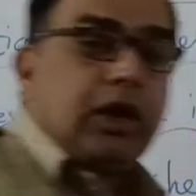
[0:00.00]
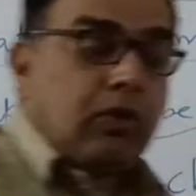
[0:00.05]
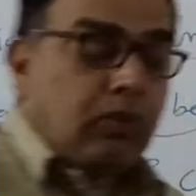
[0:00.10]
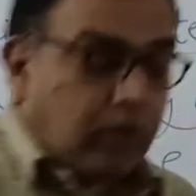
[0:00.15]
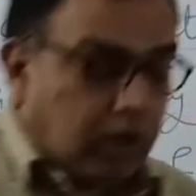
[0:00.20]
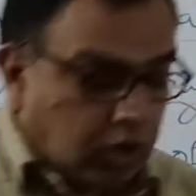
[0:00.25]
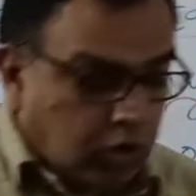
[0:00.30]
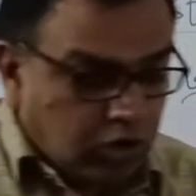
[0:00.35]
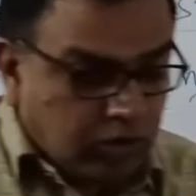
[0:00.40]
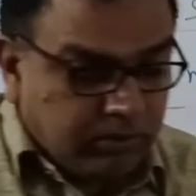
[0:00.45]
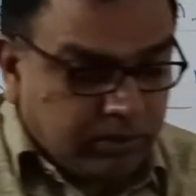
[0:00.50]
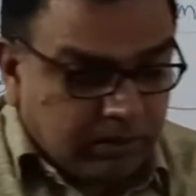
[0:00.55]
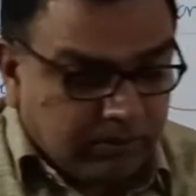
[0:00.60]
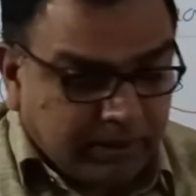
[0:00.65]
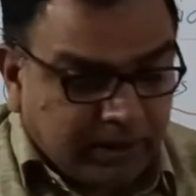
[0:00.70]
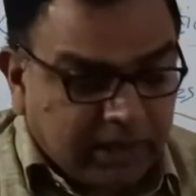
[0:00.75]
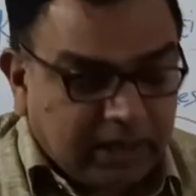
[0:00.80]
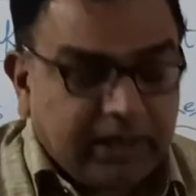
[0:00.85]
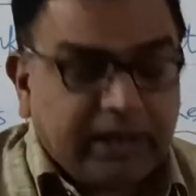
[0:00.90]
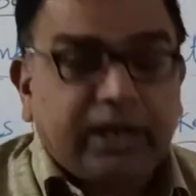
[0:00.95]
What do you mean
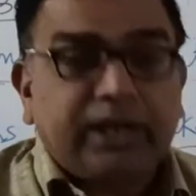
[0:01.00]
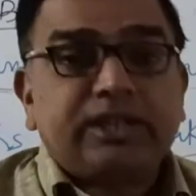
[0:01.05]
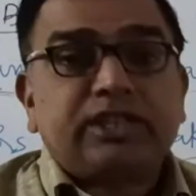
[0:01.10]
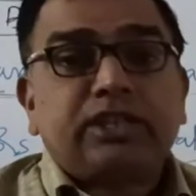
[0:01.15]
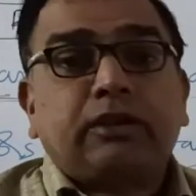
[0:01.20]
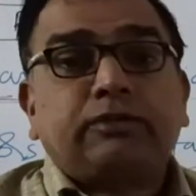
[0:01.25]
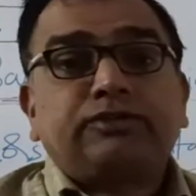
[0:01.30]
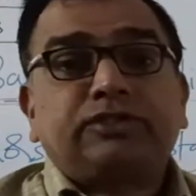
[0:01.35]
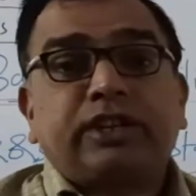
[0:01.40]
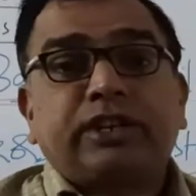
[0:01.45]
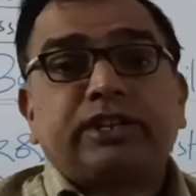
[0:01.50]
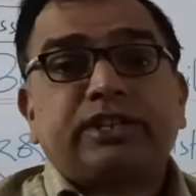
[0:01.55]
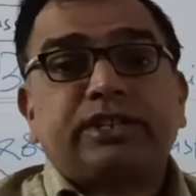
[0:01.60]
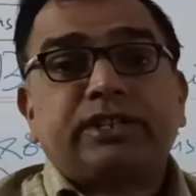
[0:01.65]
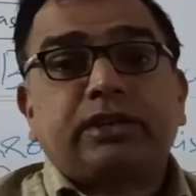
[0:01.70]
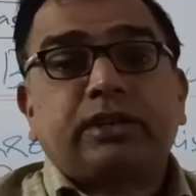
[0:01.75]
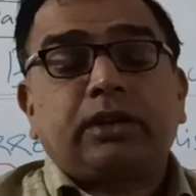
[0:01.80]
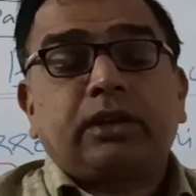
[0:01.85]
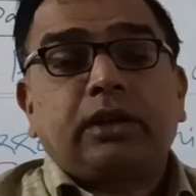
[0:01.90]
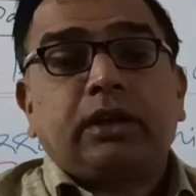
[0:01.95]
by clearance of
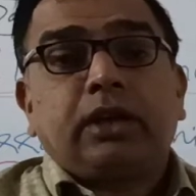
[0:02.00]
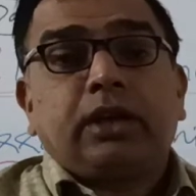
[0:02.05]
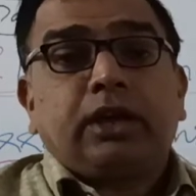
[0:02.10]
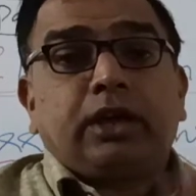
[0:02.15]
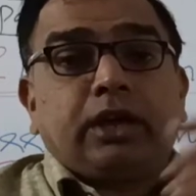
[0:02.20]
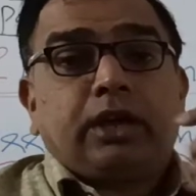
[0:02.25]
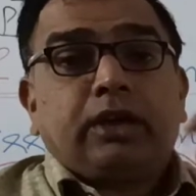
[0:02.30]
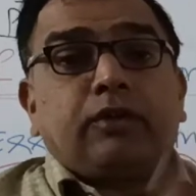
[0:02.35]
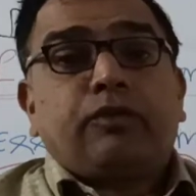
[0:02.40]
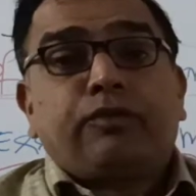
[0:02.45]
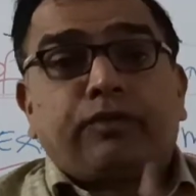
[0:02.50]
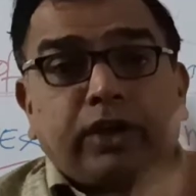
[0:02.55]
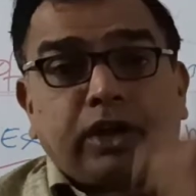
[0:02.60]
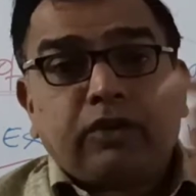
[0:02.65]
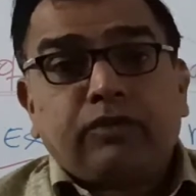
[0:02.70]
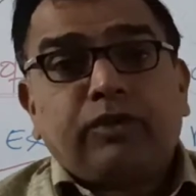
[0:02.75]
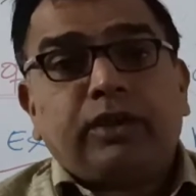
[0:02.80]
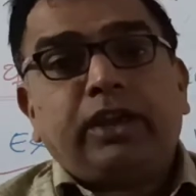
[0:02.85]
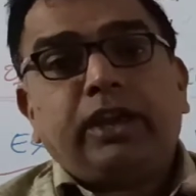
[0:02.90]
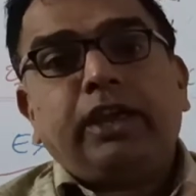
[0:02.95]
checks?
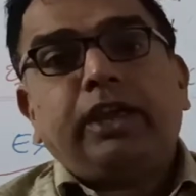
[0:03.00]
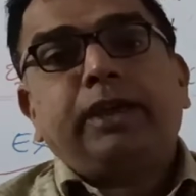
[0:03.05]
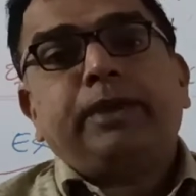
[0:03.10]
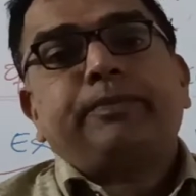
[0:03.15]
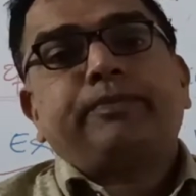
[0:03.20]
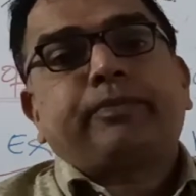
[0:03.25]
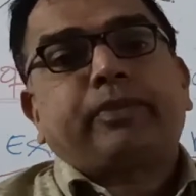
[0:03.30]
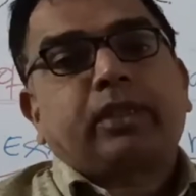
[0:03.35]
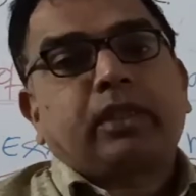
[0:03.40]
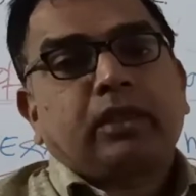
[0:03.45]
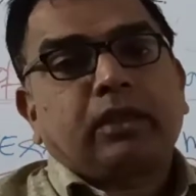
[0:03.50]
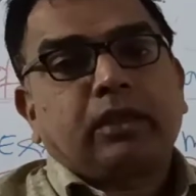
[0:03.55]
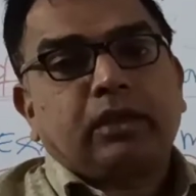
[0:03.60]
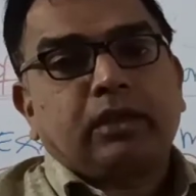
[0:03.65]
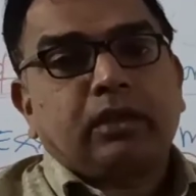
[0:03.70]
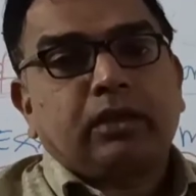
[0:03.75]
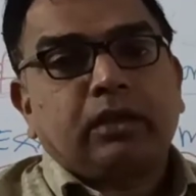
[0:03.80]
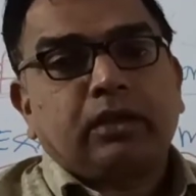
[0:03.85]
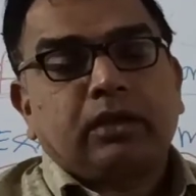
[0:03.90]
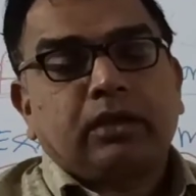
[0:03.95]
When we
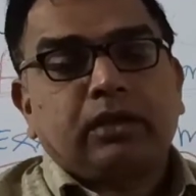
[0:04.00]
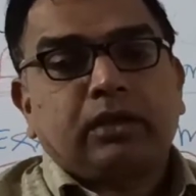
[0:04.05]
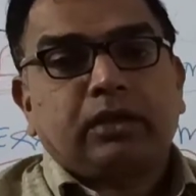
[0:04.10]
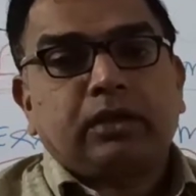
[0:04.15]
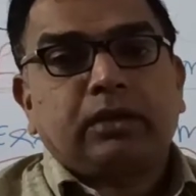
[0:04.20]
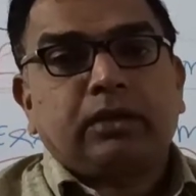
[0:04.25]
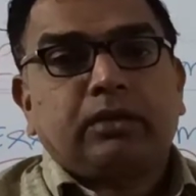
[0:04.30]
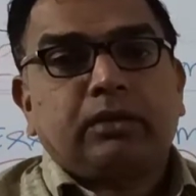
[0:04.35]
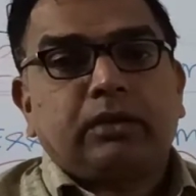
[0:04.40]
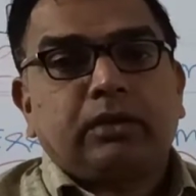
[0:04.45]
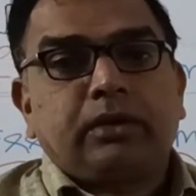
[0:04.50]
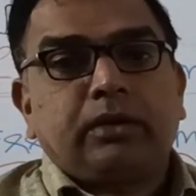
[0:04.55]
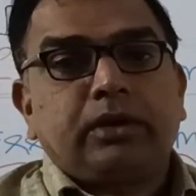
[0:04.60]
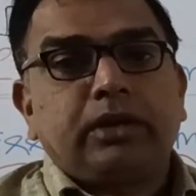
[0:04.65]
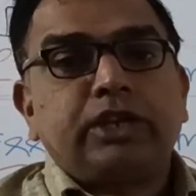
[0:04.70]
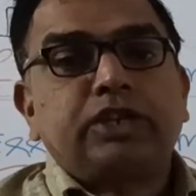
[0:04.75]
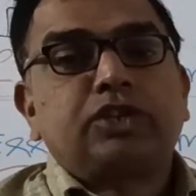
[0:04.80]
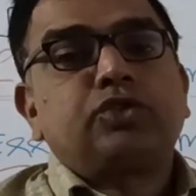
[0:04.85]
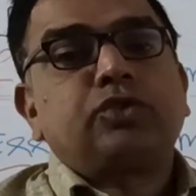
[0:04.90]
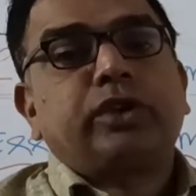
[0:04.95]

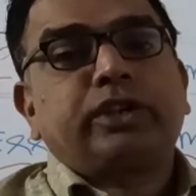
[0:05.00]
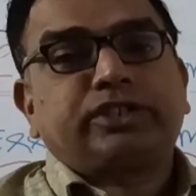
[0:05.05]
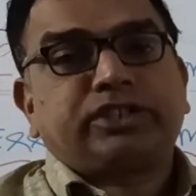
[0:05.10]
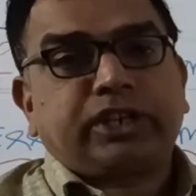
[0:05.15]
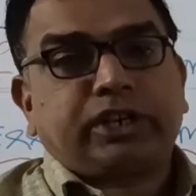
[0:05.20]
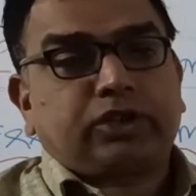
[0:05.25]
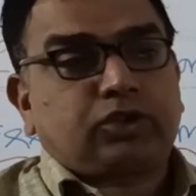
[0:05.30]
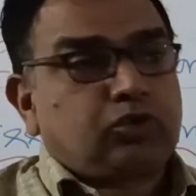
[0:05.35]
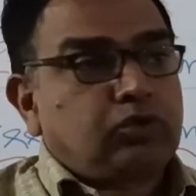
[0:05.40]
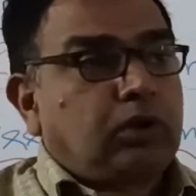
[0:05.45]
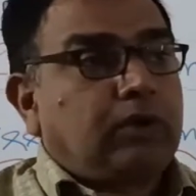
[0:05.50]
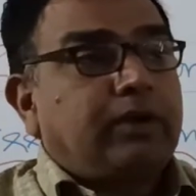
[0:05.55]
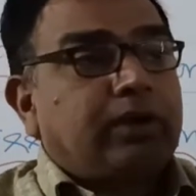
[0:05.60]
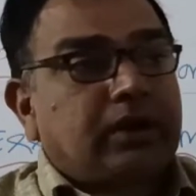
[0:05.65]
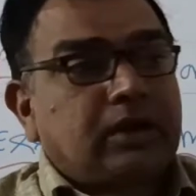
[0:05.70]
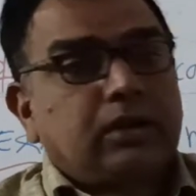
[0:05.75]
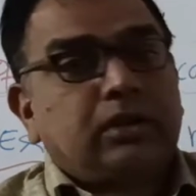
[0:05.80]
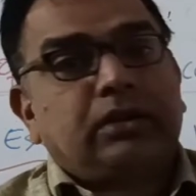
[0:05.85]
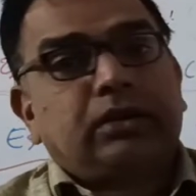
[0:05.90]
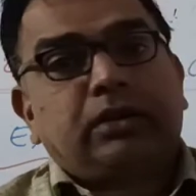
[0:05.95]
issue a check to
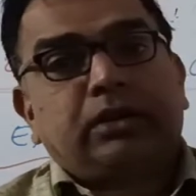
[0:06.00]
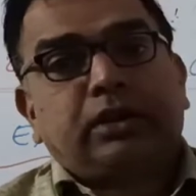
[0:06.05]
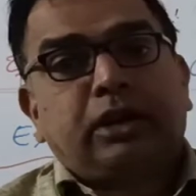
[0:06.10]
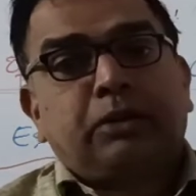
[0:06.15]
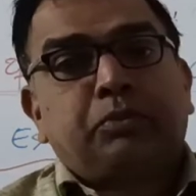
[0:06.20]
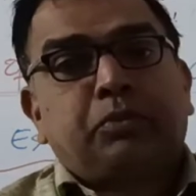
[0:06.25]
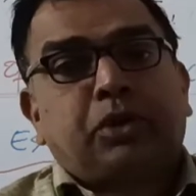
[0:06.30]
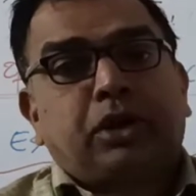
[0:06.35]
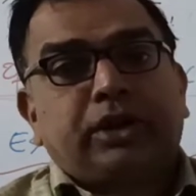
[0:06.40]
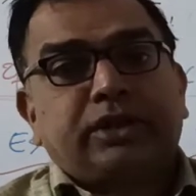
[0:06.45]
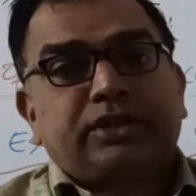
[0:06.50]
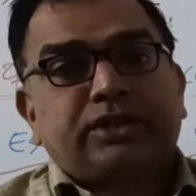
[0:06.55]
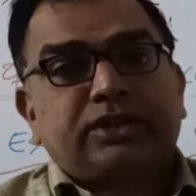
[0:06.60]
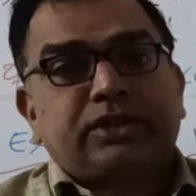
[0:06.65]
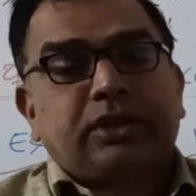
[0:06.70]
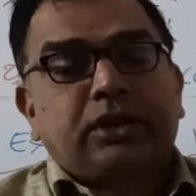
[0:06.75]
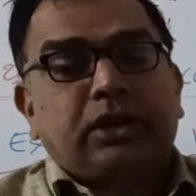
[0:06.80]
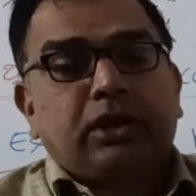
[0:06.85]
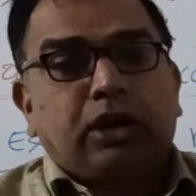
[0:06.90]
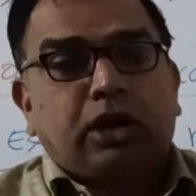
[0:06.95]
our
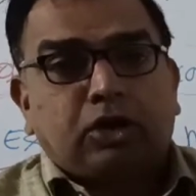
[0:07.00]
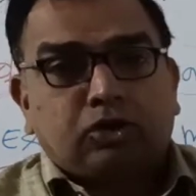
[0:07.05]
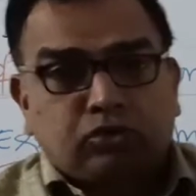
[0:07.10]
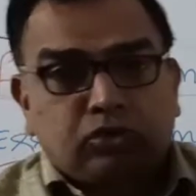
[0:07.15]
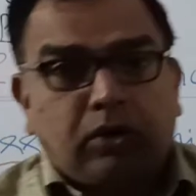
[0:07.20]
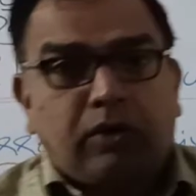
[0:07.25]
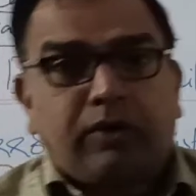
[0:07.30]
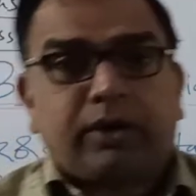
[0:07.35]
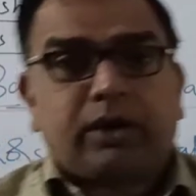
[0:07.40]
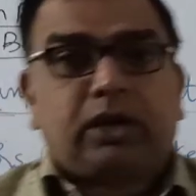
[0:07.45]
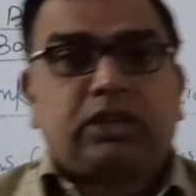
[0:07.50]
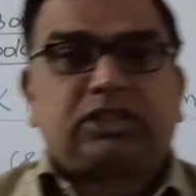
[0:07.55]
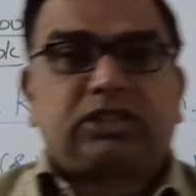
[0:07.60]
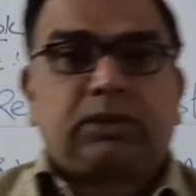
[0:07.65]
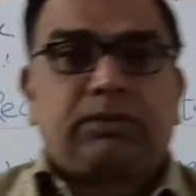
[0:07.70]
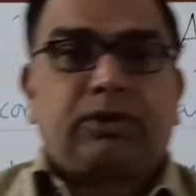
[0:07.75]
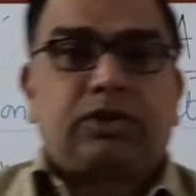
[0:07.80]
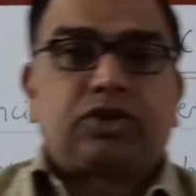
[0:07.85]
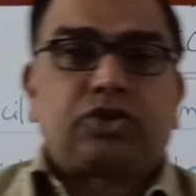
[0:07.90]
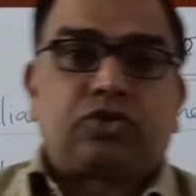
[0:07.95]
employees or to our
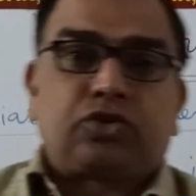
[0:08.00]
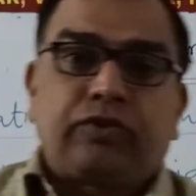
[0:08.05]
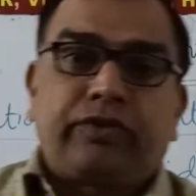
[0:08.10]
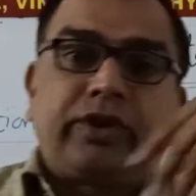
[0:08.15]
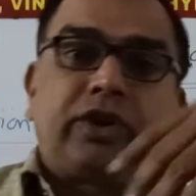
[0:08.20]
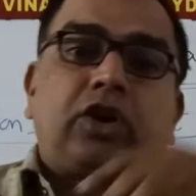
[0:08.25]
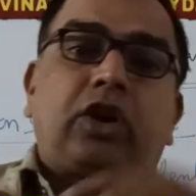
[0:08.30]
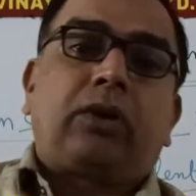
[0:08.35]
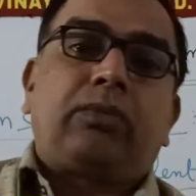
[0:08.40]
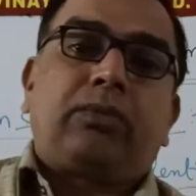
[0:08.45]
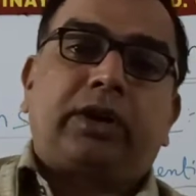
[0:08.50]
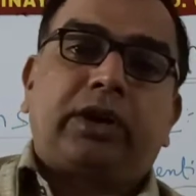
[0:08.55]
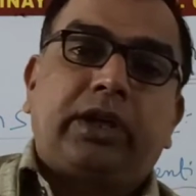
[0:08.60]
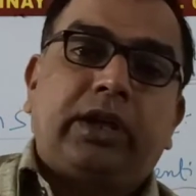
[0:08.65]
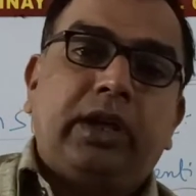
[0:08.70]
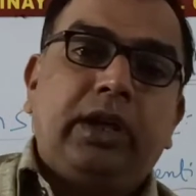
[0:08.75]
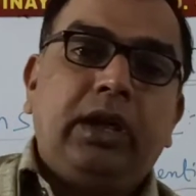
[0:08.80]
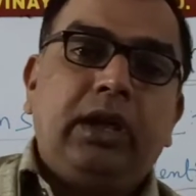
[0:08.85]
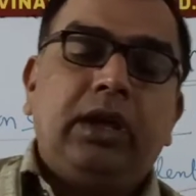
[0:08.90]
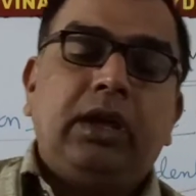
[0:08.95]
customers to withdraw
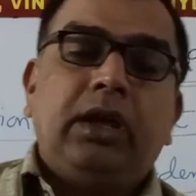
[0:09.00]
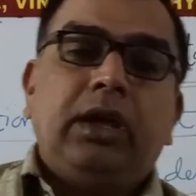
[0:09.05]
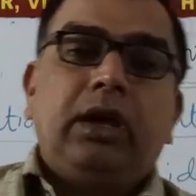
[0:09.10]
money,